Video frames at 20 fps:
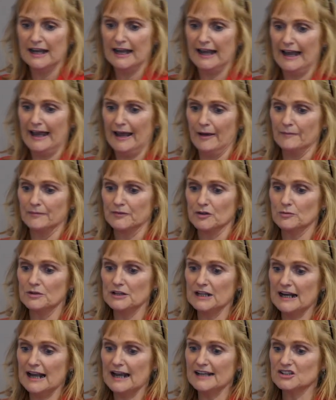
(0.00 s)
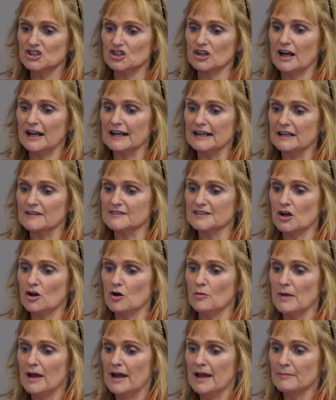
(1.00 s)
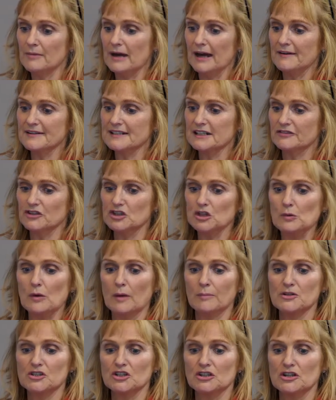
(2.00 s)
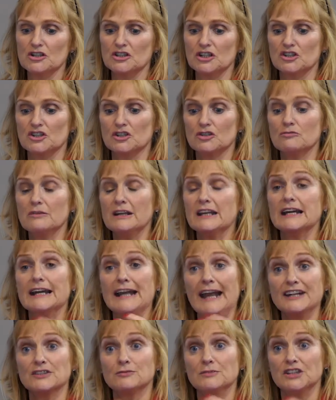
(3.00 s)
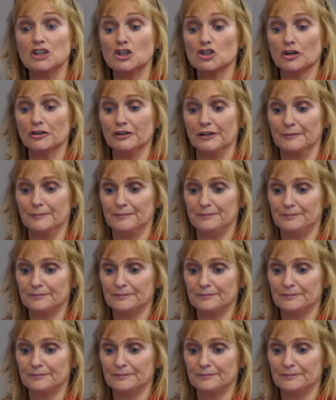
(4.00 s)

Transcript: That when the last child leaves home, parents have a new opportunity to reconnect with each other,